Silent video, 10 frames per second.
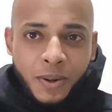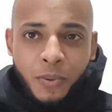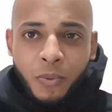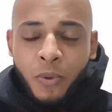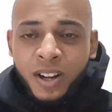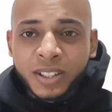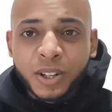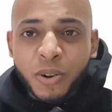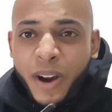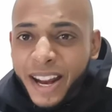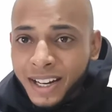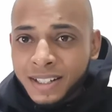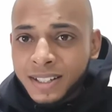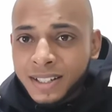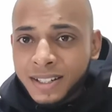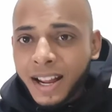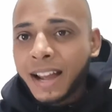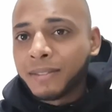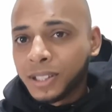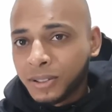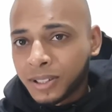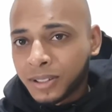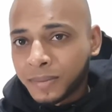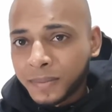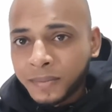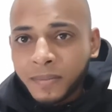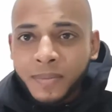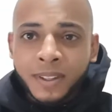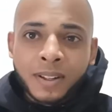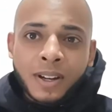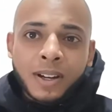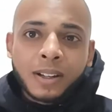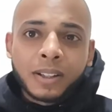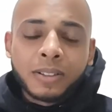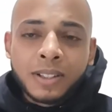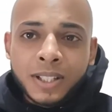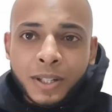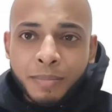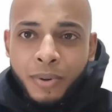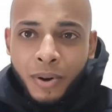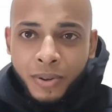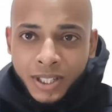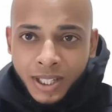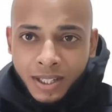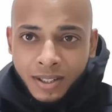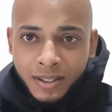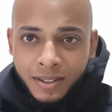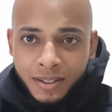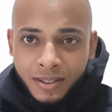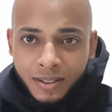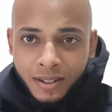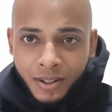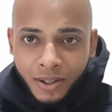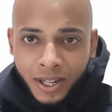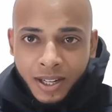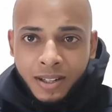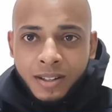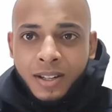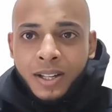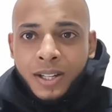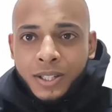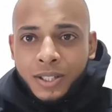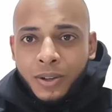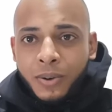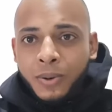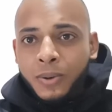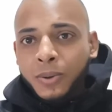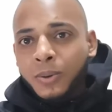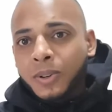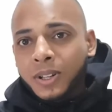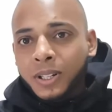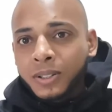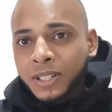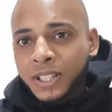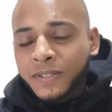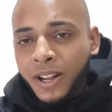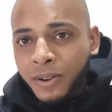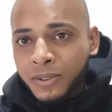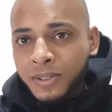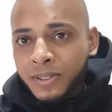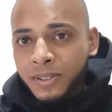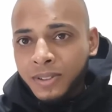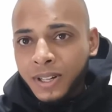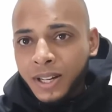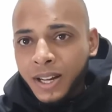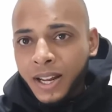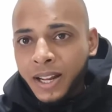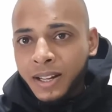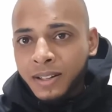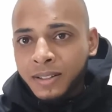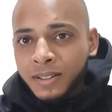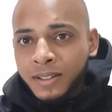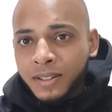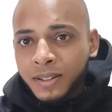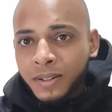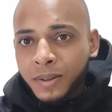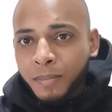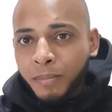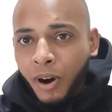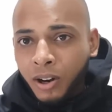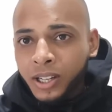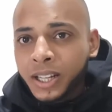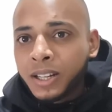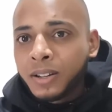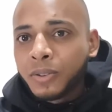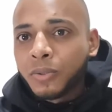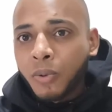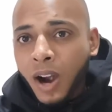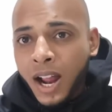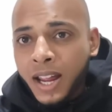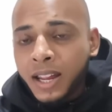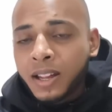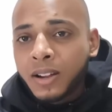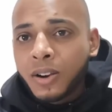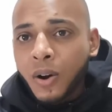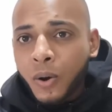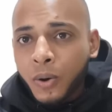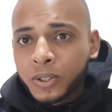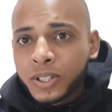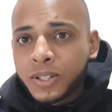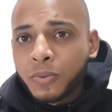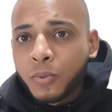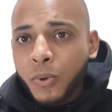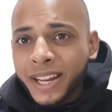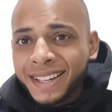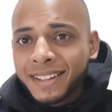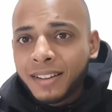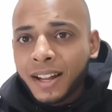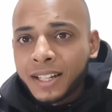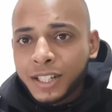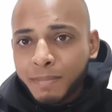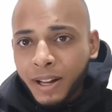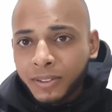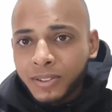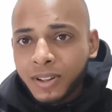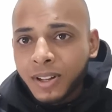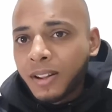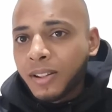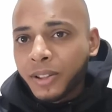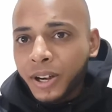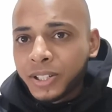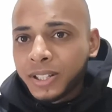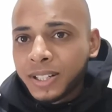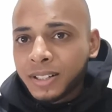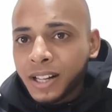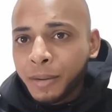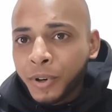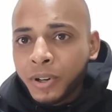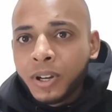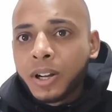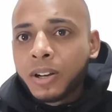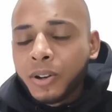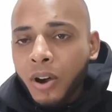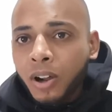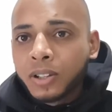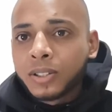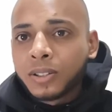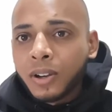What grains have gluten? Gluten is a protein. Okay. So gluten is found in barley, rye, oats, wheat, and spelt. There's a disclaimer, not